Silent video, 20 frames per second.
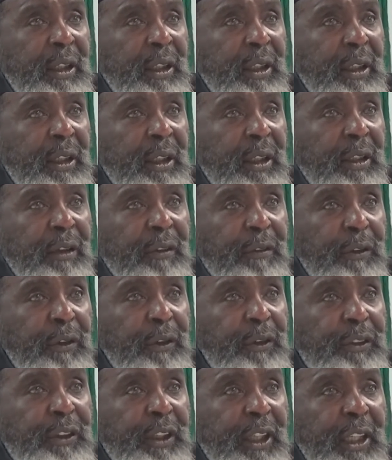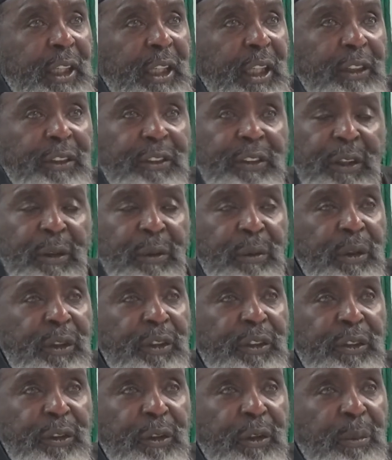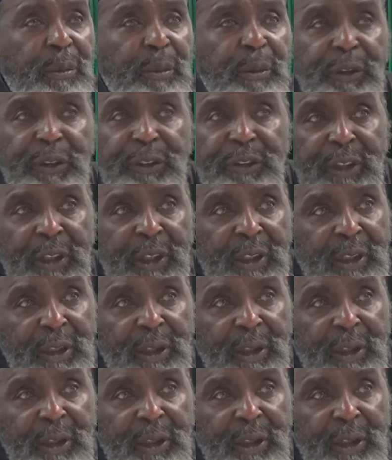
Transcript: and the first thing they say, we sure appreciate.